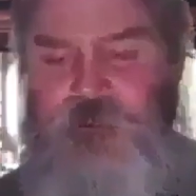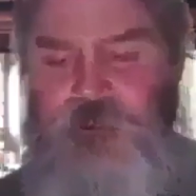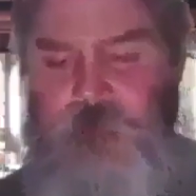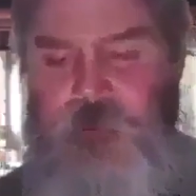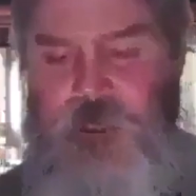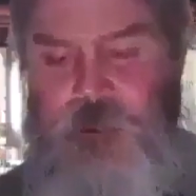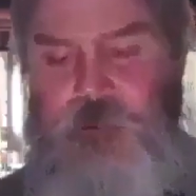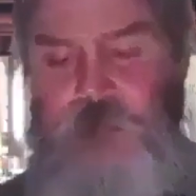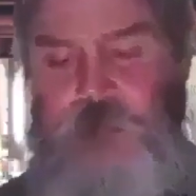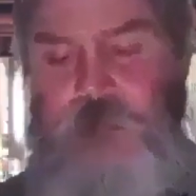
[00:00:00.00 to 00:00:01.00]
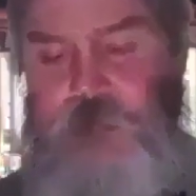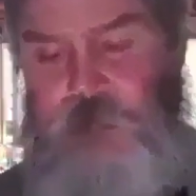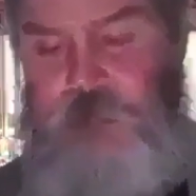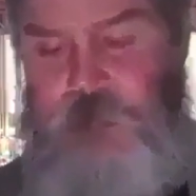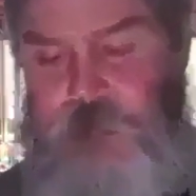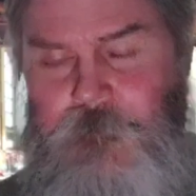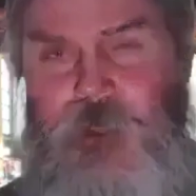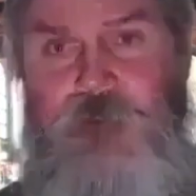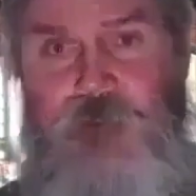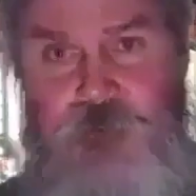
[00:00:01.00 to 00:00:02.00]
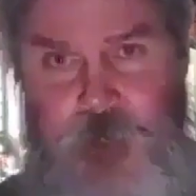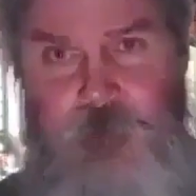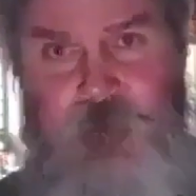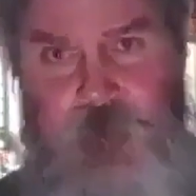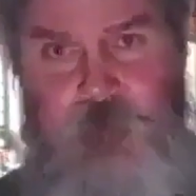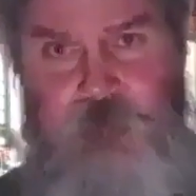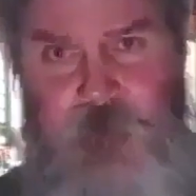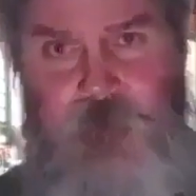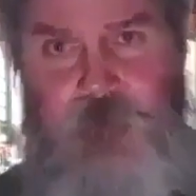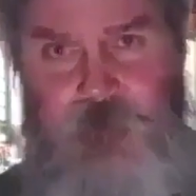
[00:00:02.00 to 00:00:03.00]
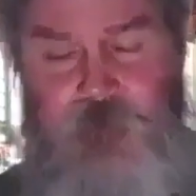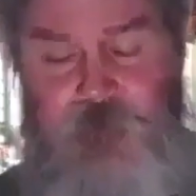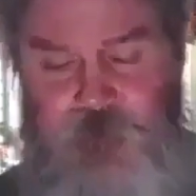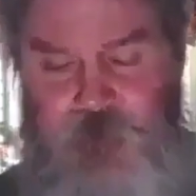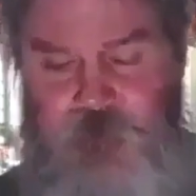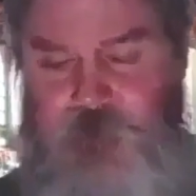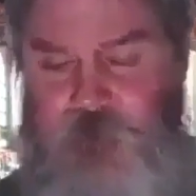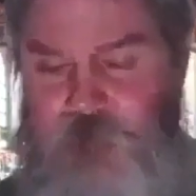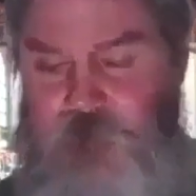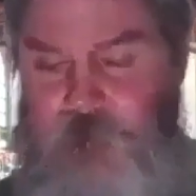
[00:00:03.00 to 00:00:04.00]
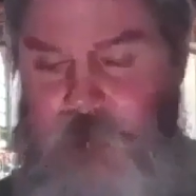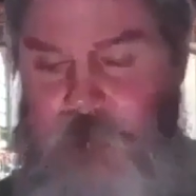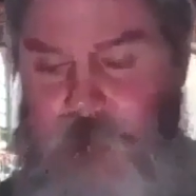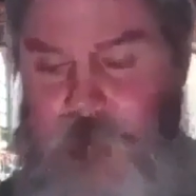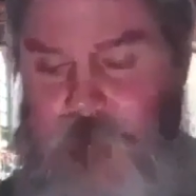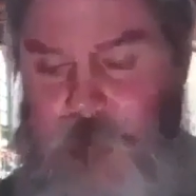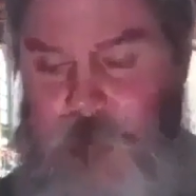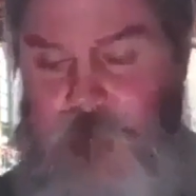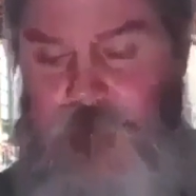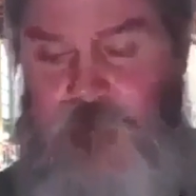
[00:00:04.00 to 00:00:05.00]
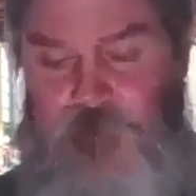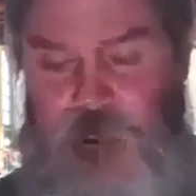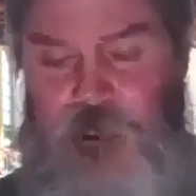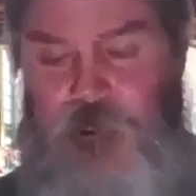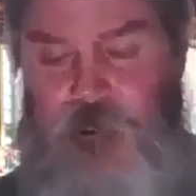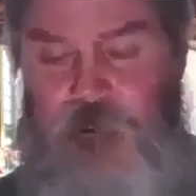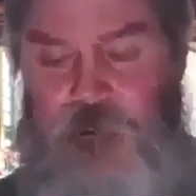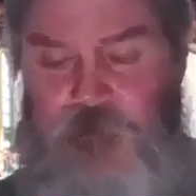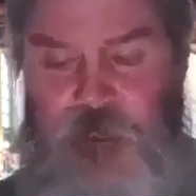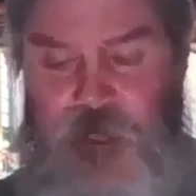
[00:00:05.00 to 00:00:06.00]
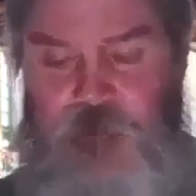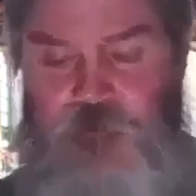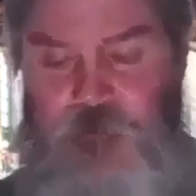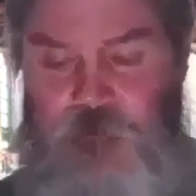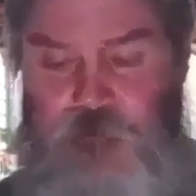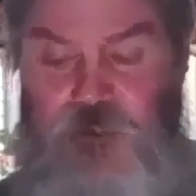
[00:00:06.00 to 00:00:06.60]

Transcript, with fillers: Okay, I think this is number eight of the top ten fallacies of Judaism. God,